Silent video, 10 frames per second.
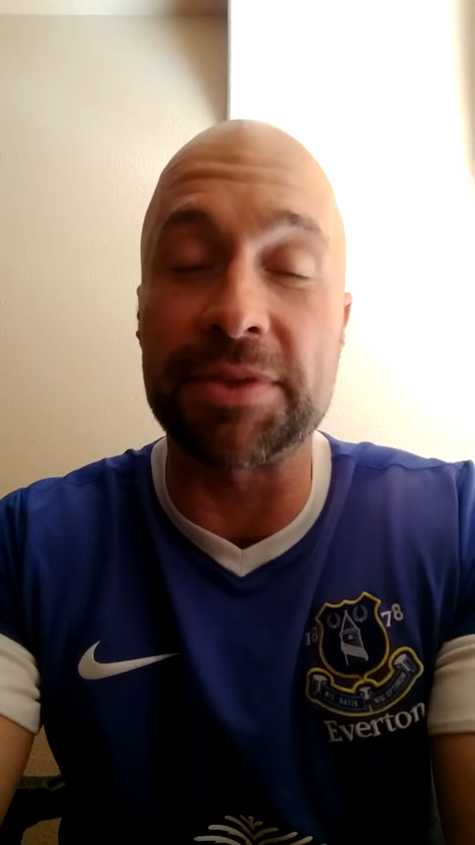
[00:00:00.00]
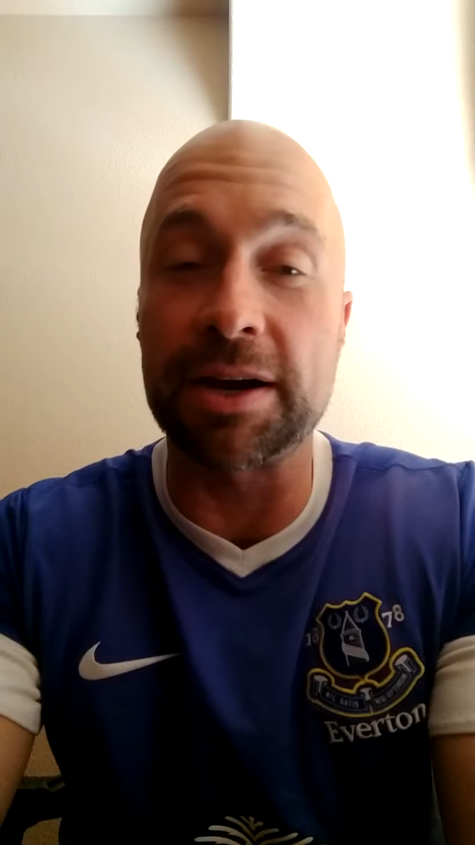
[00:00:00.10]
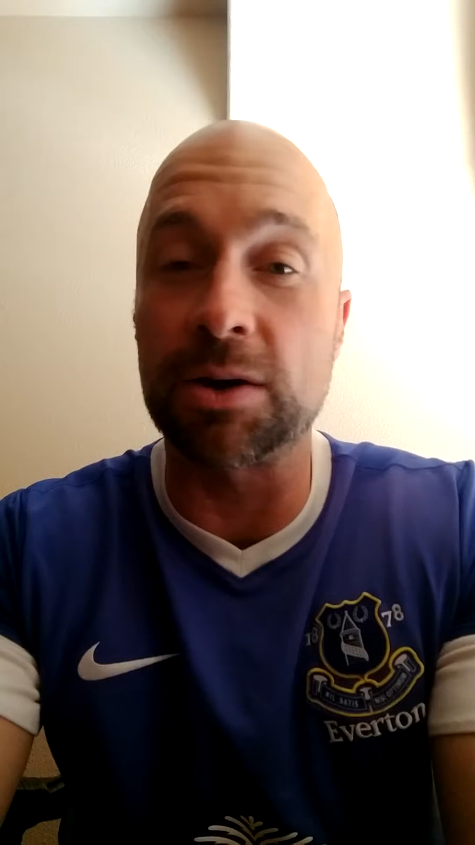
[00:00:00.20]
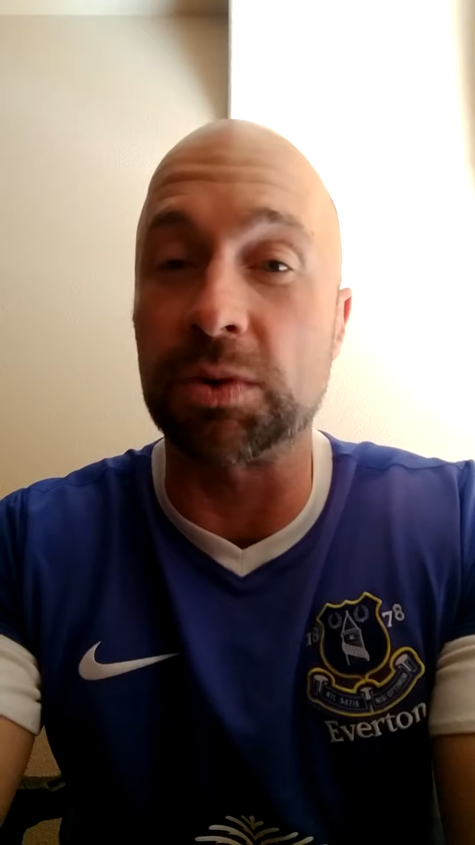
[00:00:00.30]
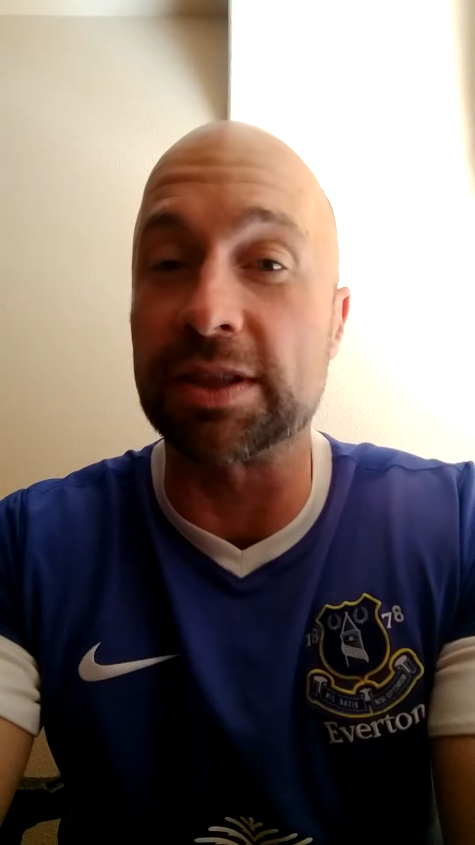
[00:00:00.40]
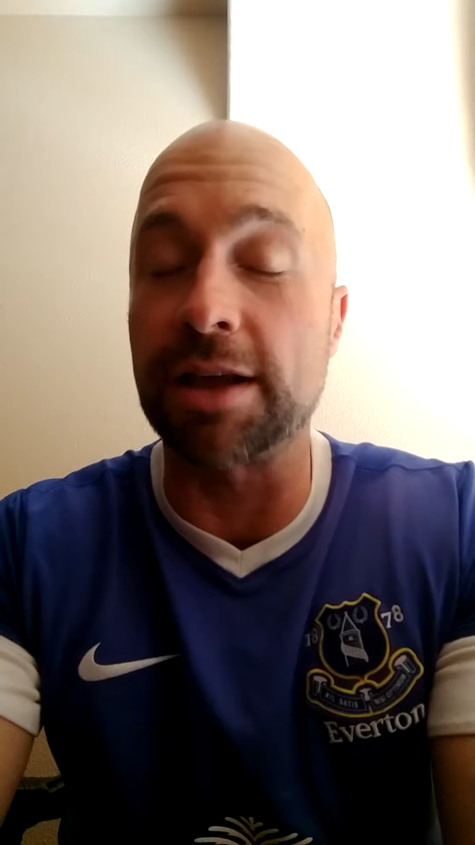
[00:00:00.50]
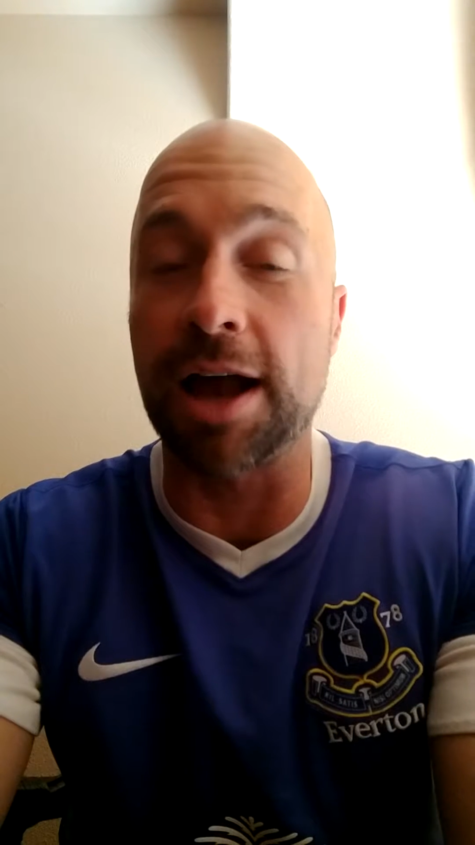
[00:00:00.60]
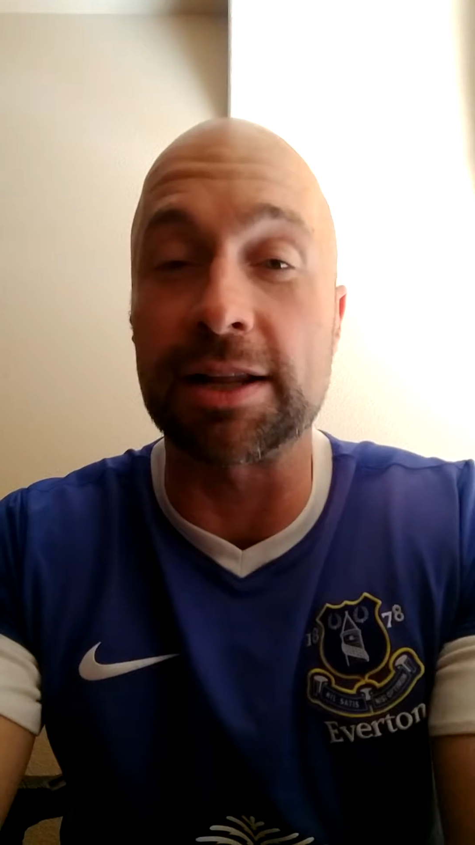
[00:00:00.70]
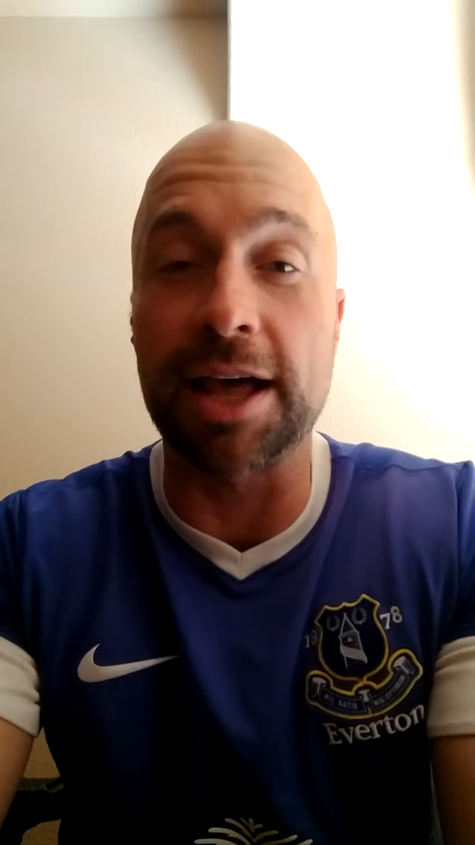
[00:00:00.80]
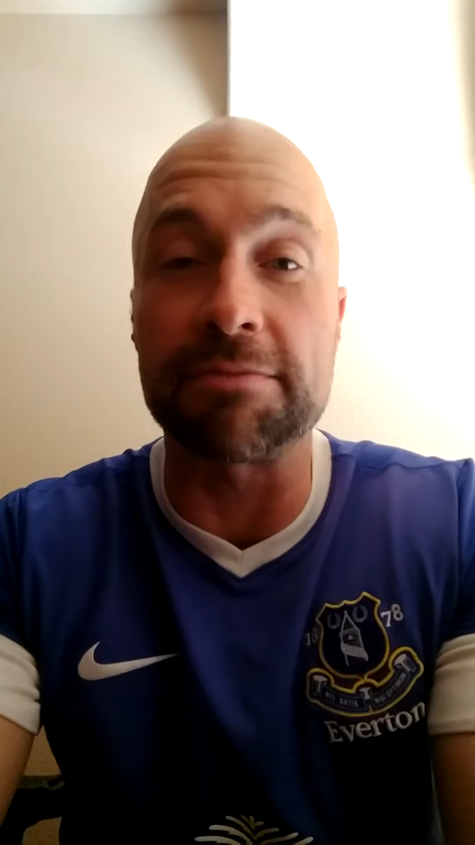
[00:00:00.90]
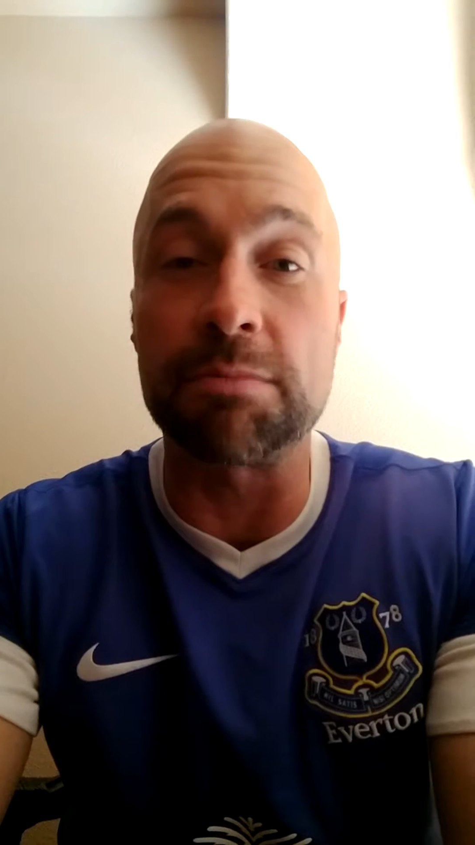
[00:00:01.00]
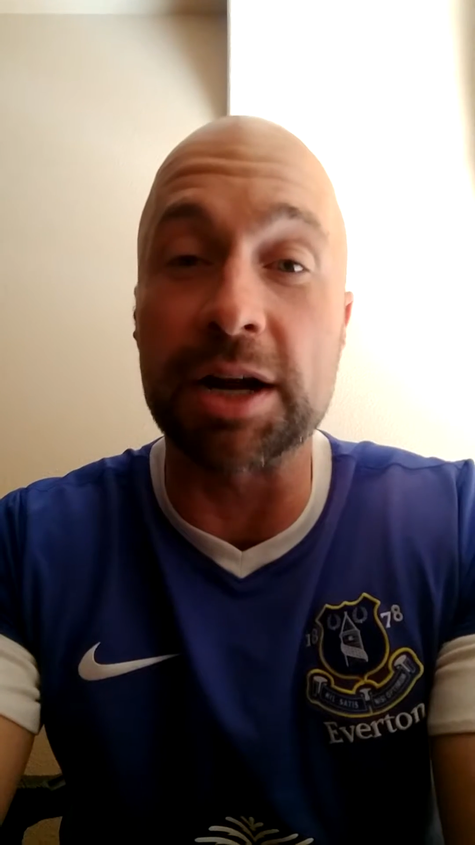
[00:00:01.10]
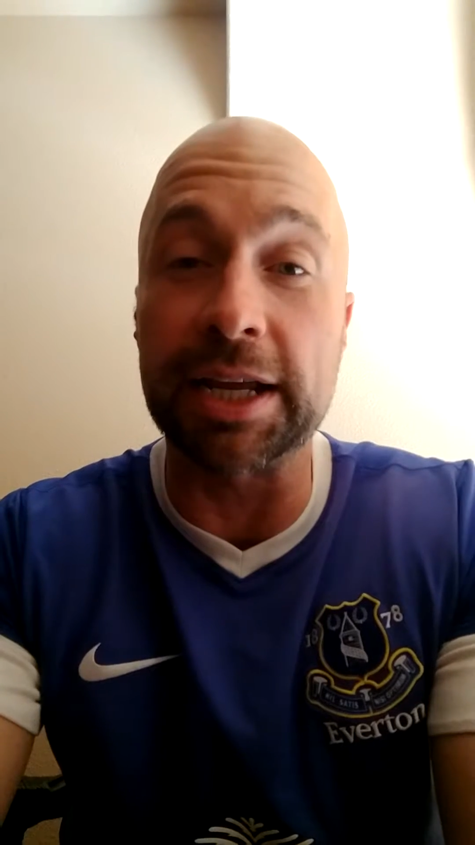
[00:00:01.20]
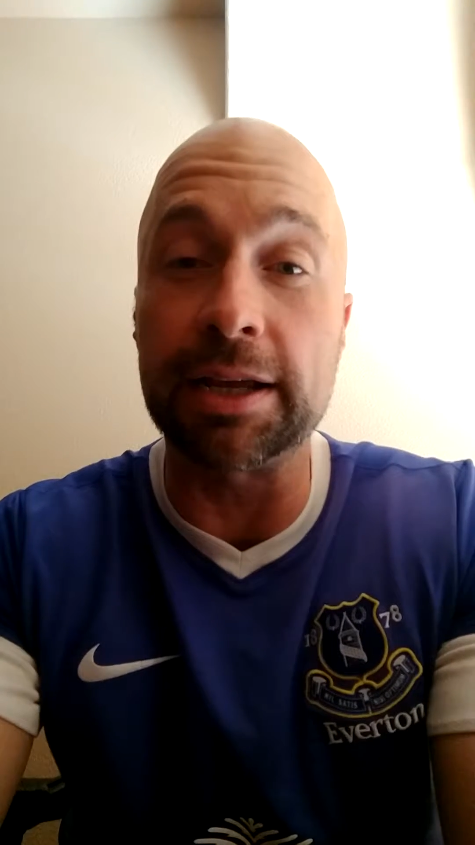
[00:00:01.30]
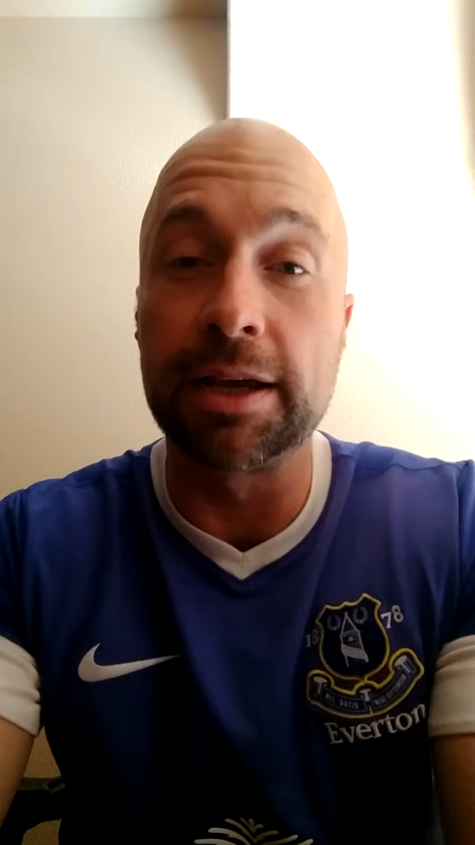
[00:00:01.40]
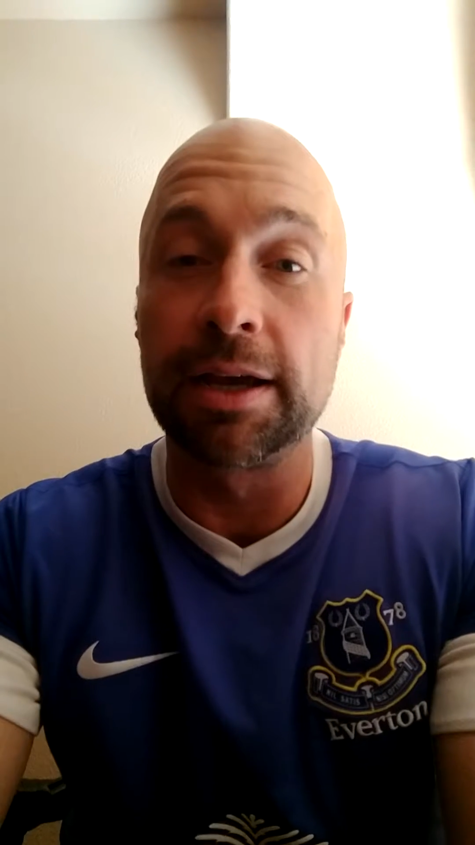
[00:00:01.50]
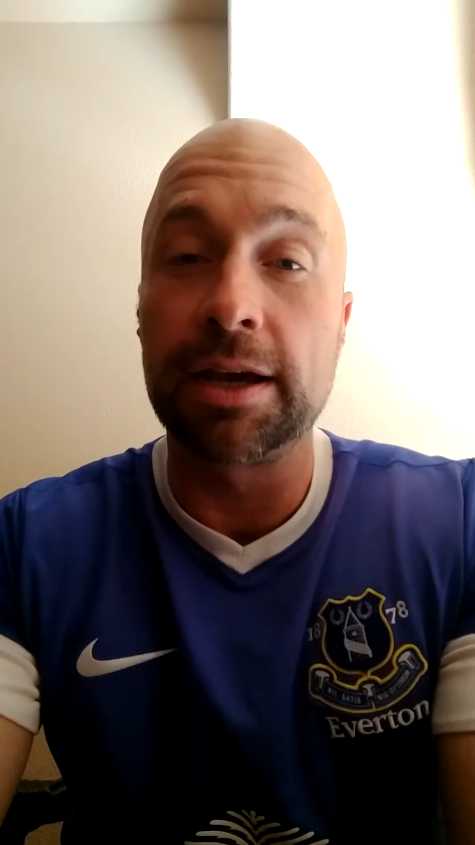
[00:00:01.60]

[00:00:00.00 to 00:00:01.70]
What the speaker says: there with not a lot of money.